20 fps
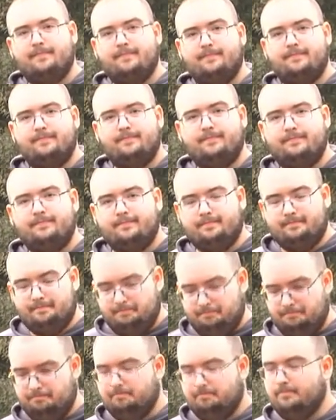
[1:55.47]
we did from the
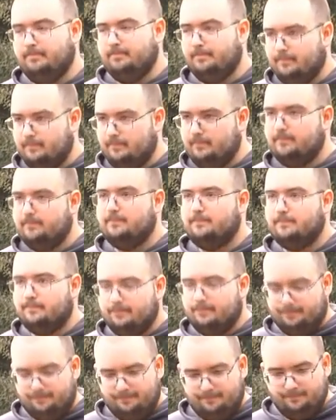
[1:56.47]
beginning and show some of your
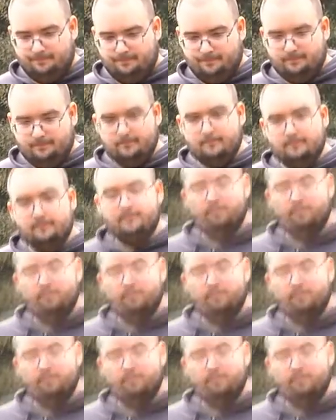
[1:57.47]
progression.